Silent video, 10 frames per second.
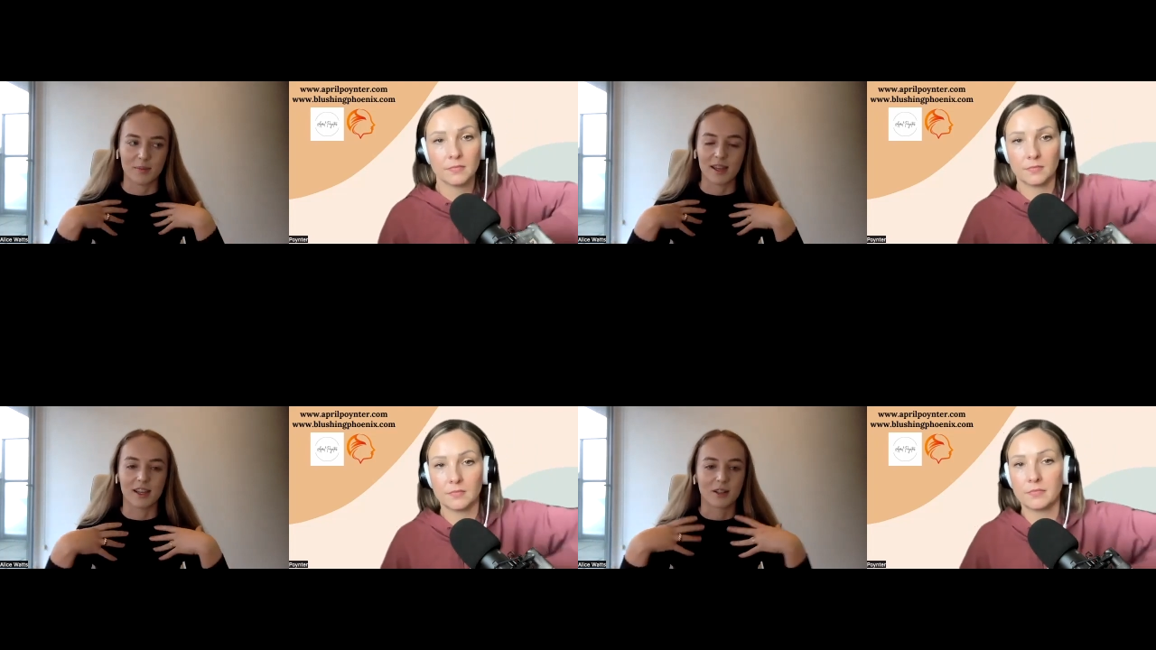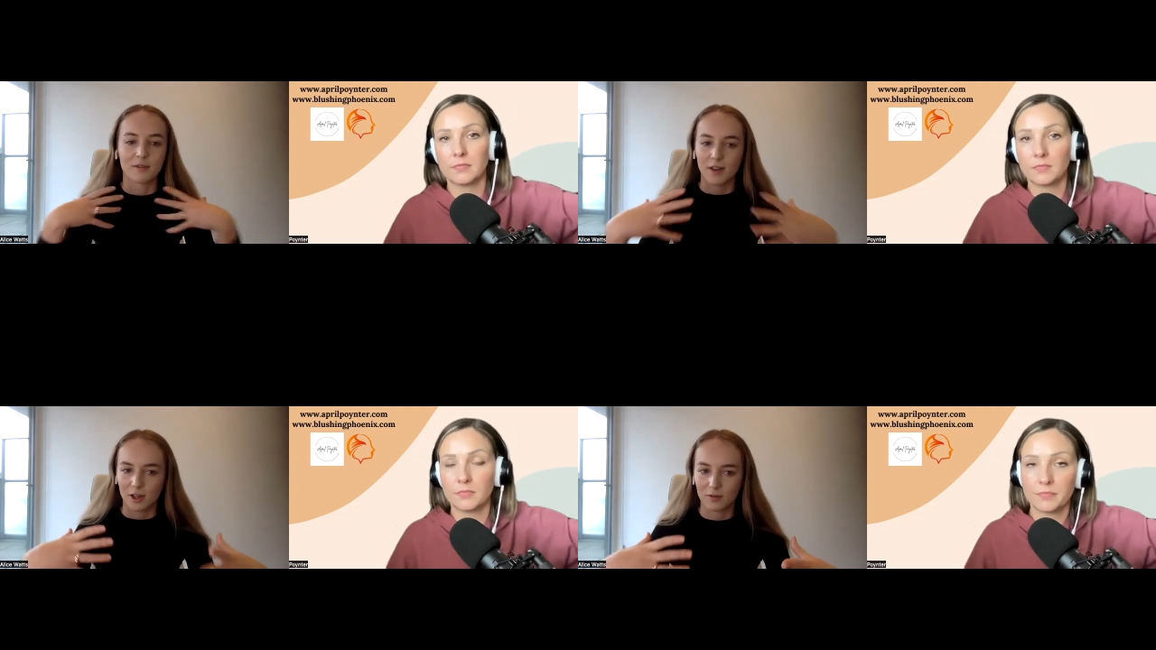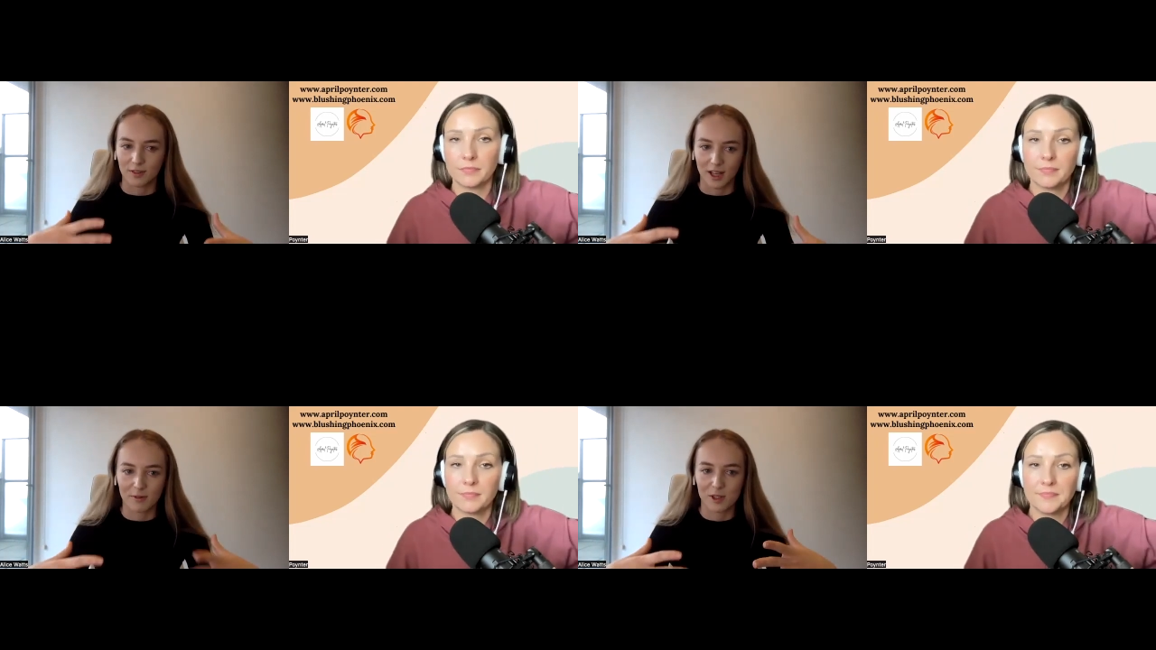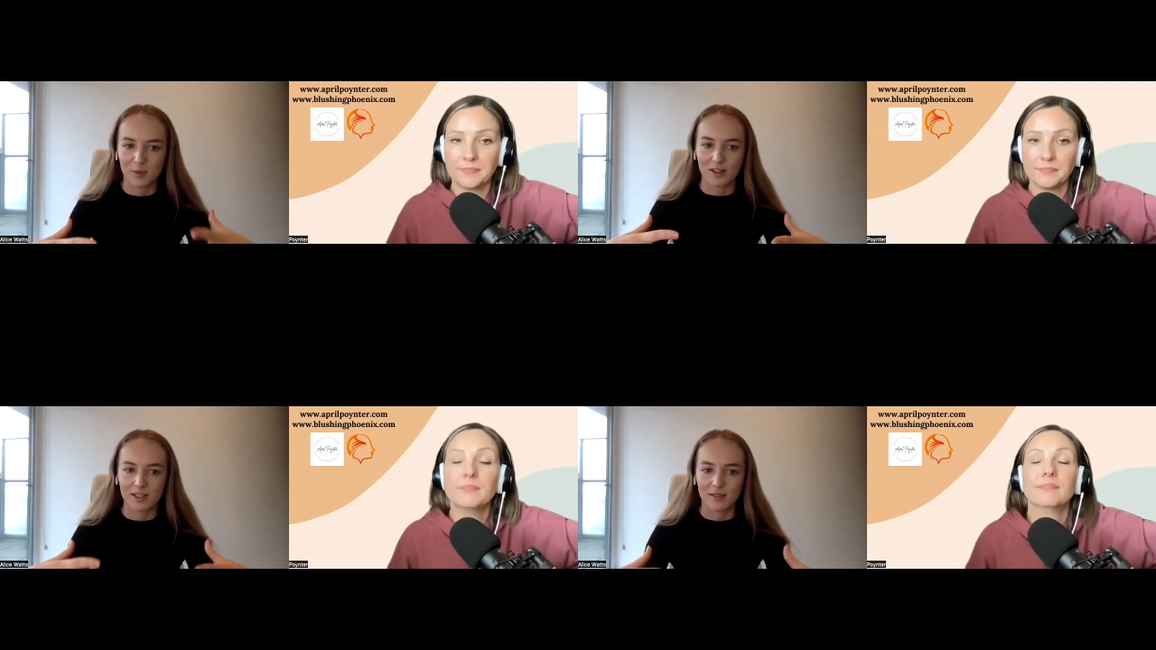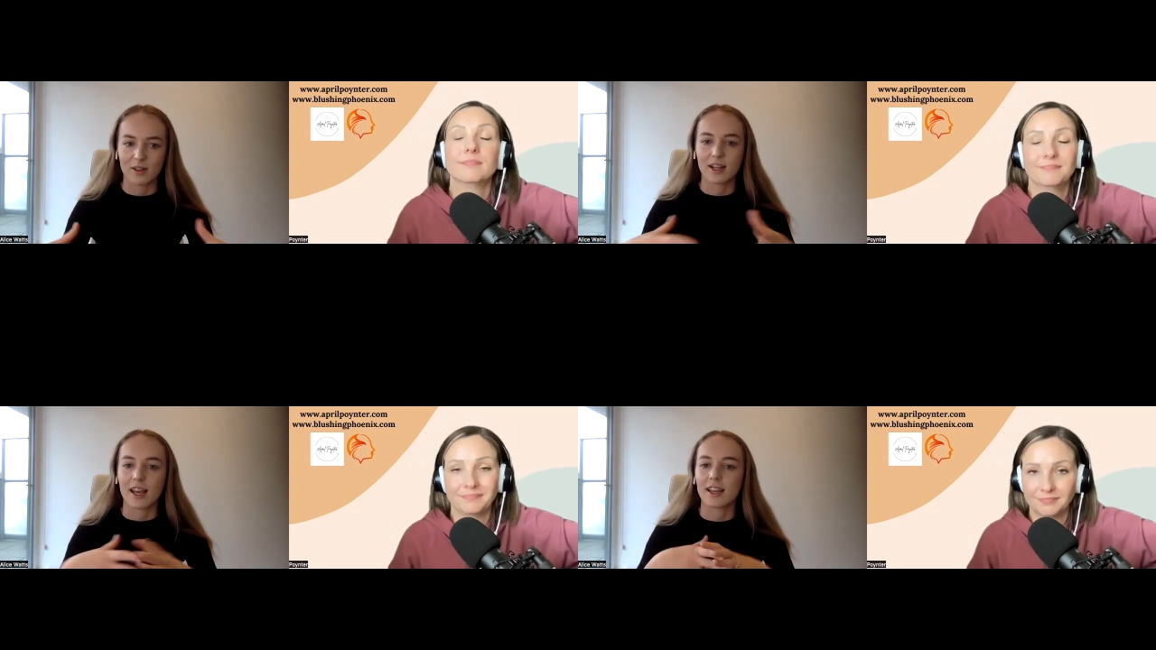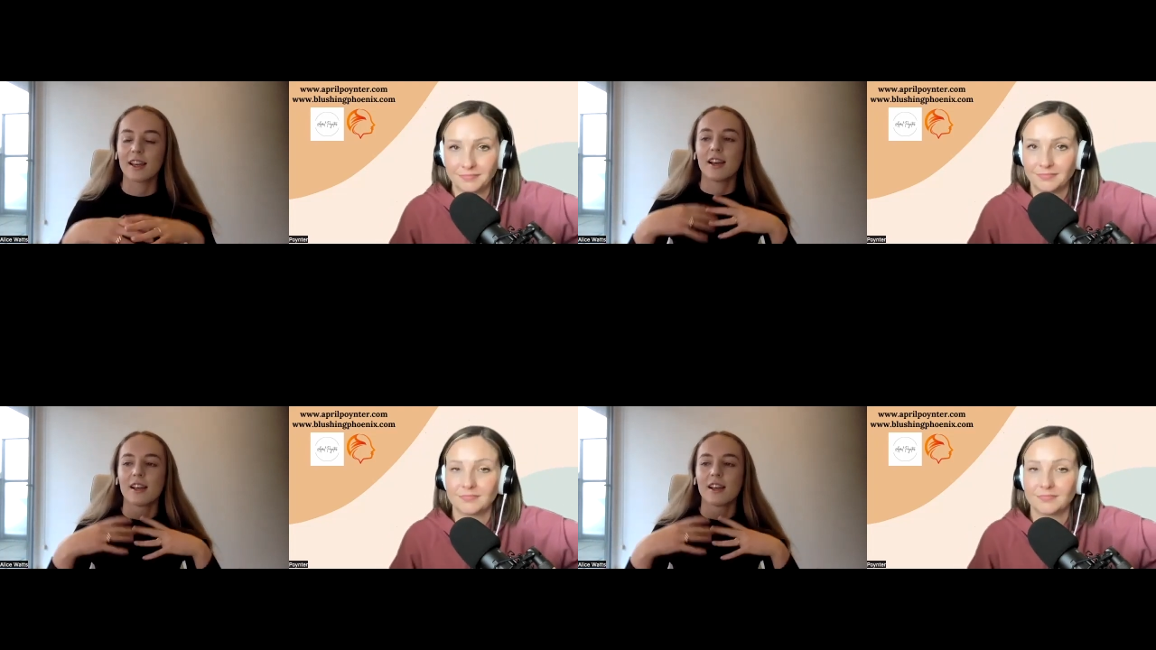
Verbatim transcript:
Speaker 1: being in the fight or flight response every day,